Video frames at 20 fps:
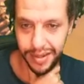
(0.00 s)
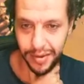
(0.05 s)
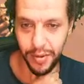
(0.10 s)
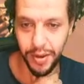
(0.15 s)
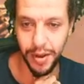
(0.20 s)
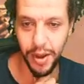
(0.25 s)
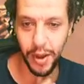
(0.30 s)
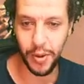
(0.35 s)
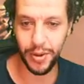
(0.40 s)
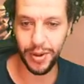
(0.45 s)

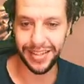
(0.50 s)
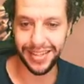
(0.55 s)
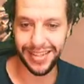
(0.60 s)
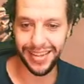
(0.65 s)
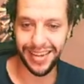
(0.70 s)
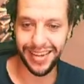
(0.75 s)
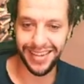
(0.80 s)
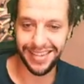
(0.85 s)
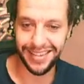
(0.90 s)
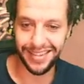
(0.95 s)
You'll get one
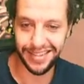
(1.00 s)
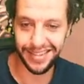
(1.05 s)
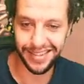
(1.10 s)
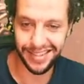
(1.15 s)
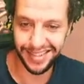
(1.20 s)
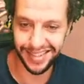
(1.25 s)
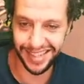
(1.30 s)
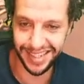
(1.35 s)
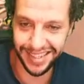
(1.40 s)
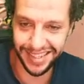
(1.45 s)
side,
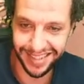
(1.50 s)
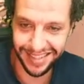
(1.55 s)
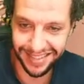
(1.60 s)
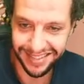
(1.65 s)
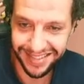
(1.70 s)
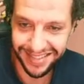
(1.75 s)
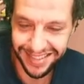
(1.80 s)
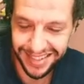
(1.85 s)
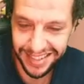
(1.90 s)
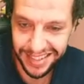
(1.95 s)
guys.
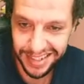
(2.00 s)
up.